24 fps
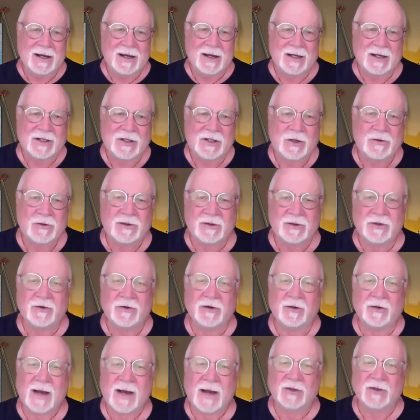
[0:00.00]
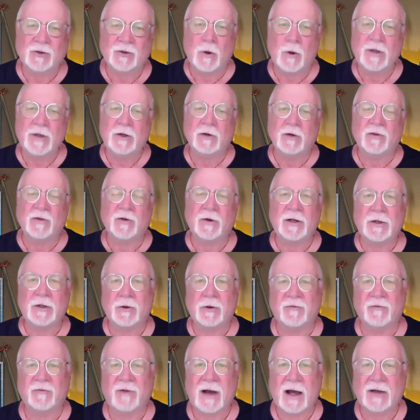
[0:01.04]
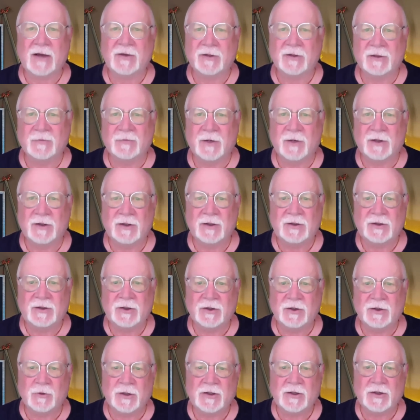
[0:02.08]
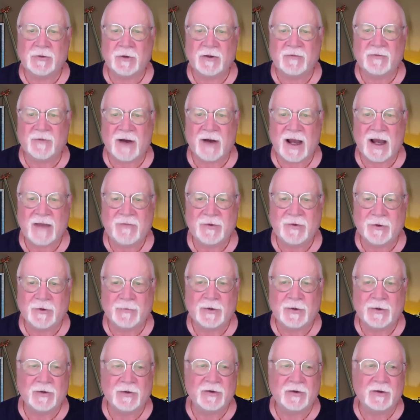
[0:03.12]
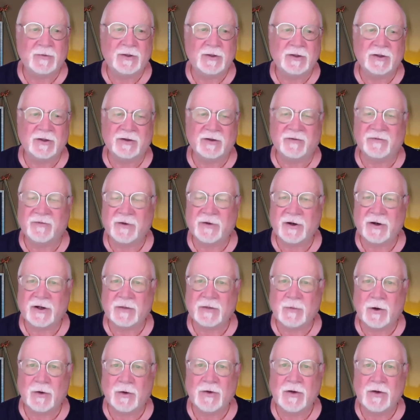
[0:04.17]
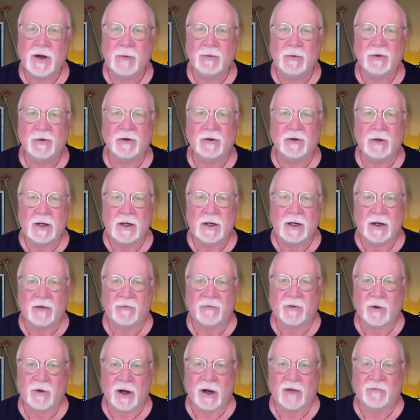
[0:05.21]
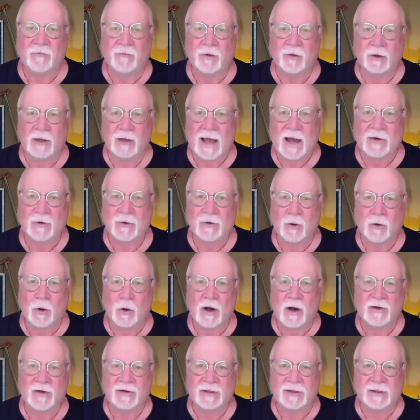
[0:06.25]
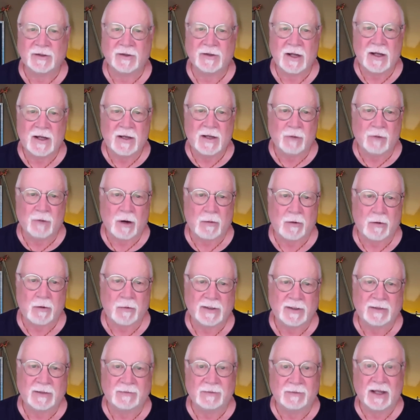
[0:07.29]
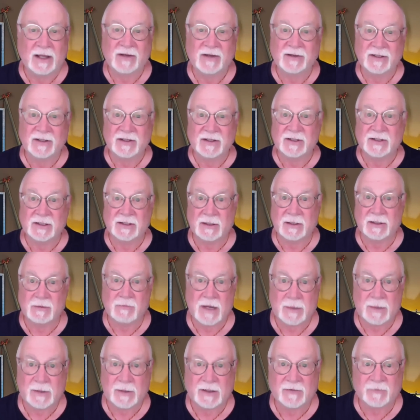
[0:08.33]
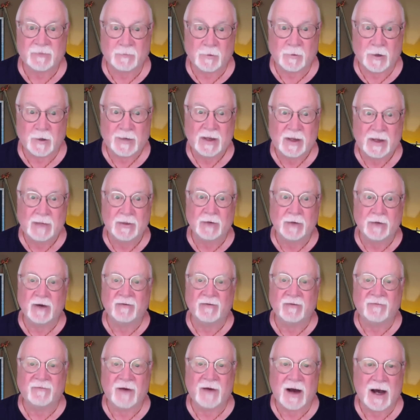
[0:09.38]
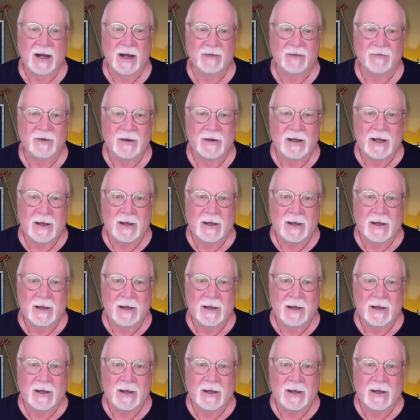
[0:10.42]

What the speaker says: Usually there's about 20 or 30 crevasses, but this year, 2025, there appears to be just a very small number of ladder crossings, probably less than 10, maybe around 5.